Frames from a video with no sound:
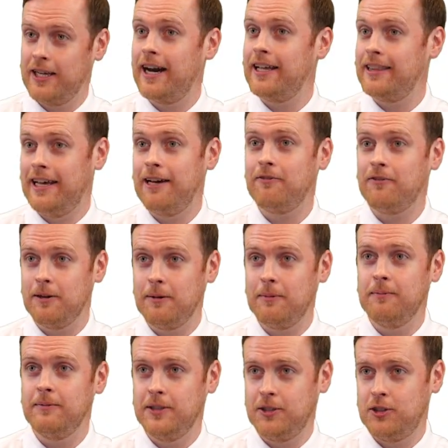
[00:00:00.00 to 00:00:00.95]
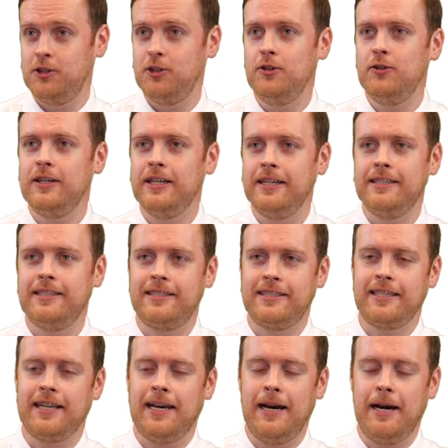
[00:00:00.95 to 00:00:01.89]
got that from the
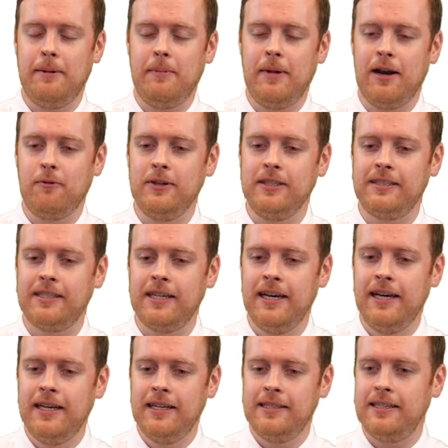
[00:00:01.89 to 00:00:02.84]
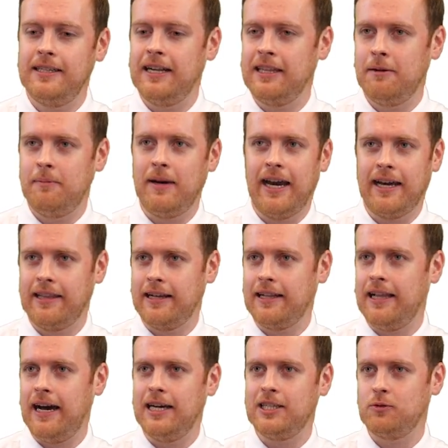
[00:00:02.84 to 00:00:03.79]
students. I was sitting in the back of the
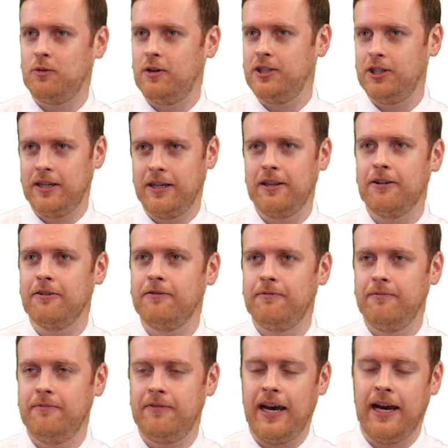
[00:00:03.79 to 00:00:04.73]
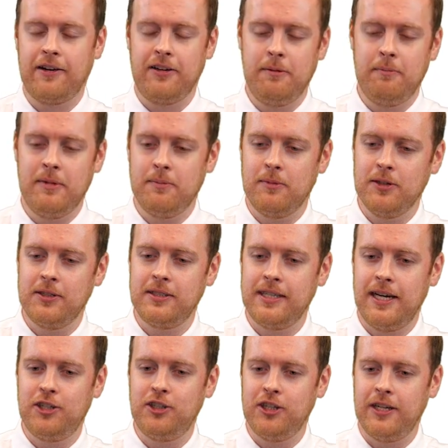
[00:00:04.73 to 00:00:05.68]
class watching another faculty member's
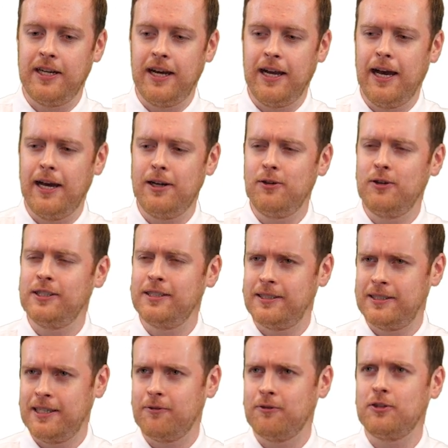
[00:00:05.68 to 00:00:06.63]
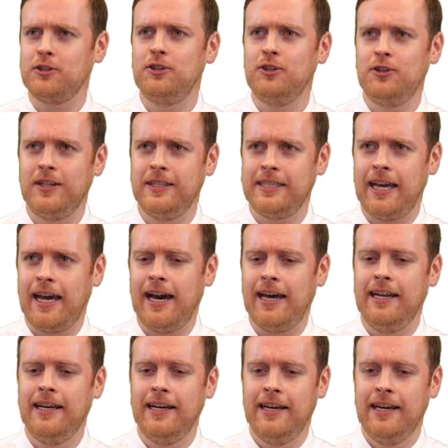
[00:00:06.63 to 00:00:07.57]
session. I noticed that several students
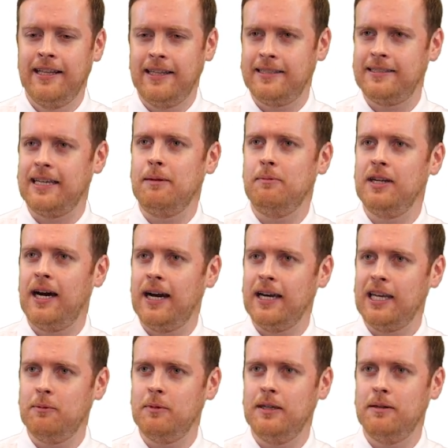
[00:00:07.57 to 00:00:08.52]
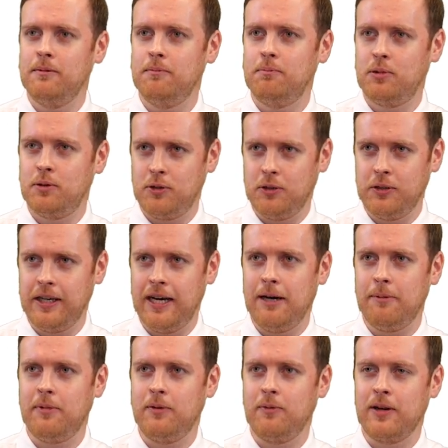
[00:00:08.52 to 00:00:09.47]
had the same document pulled
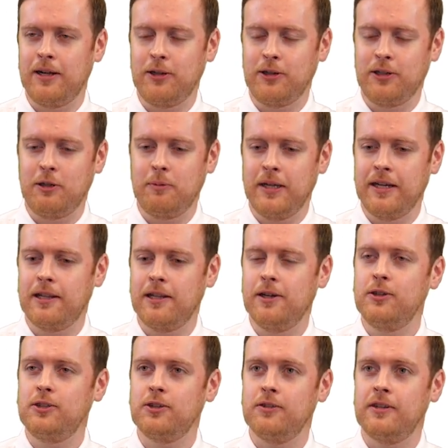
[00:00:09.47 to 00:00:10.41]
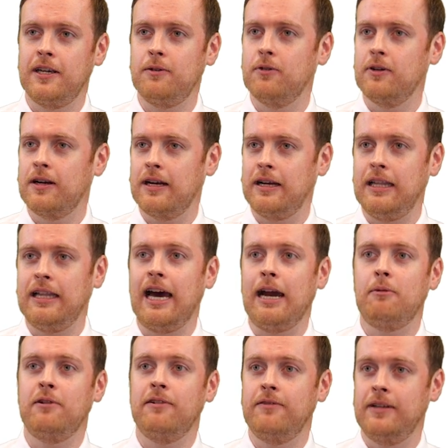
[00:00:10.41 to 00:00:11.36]
up, and when I looked a little bit closer, they were
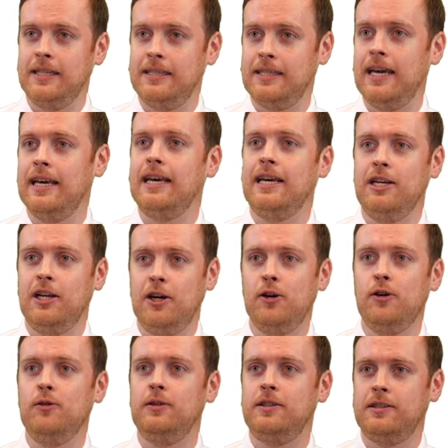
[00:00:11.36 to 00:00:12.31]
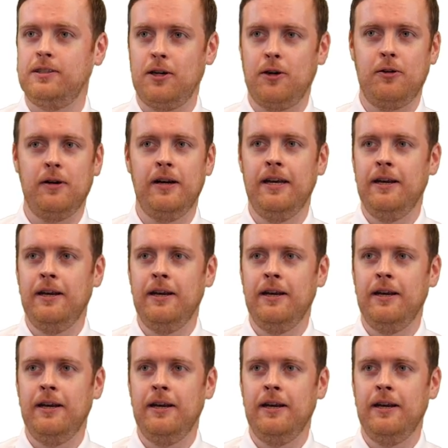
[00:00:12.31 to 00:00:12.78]
collaboratively taking notes. So